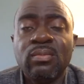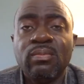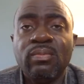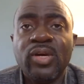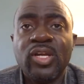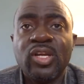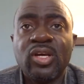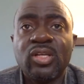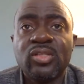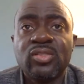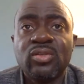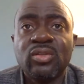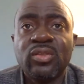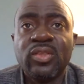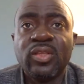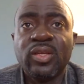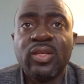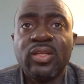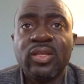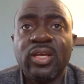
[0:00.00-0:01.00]
I also
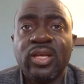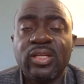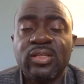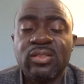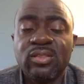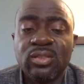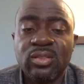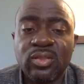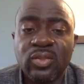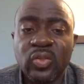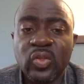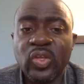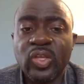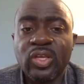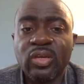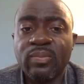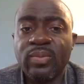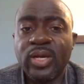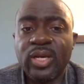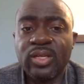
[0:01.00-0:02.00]

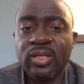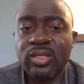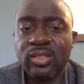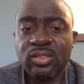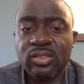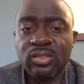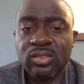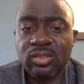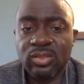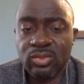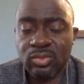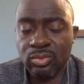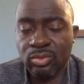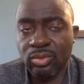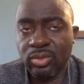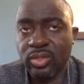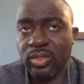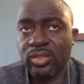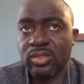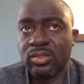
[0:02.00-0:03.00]
think about these two
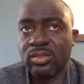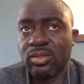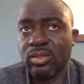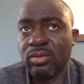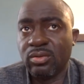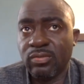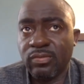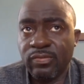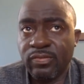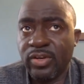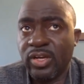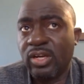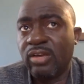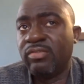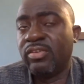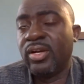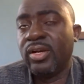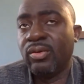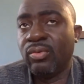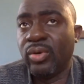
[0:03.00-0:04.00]
things, very,
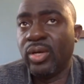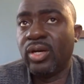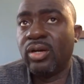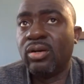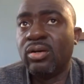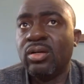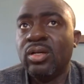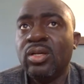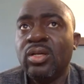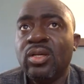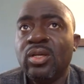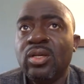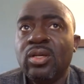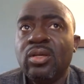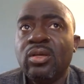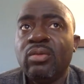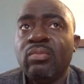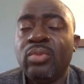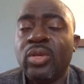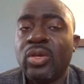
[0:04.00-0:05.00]
very well,
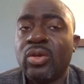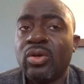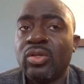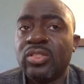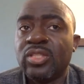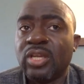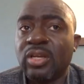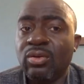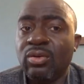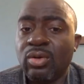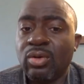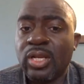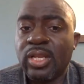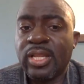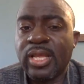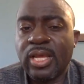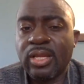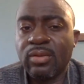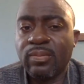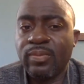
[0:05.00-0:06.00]
because I know a
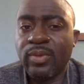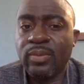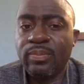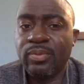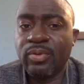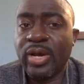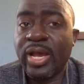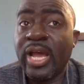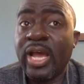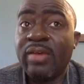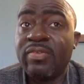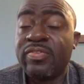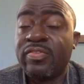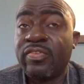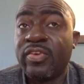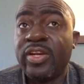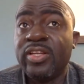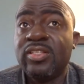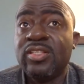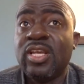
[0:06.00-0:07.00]
lot of people. I have
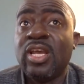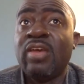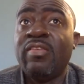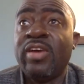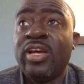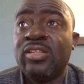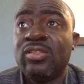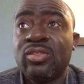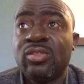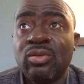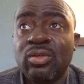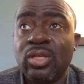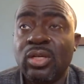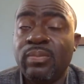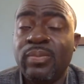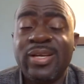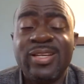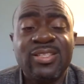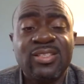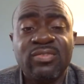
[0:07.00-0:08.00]
friends that have had solar,
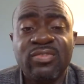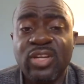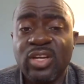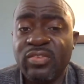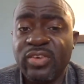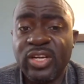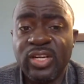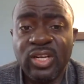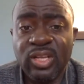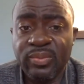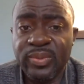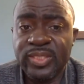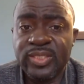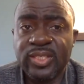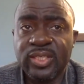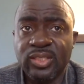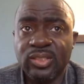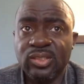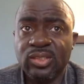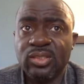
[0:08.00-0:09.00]
but it's very, very
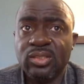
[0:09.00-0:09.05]
limited.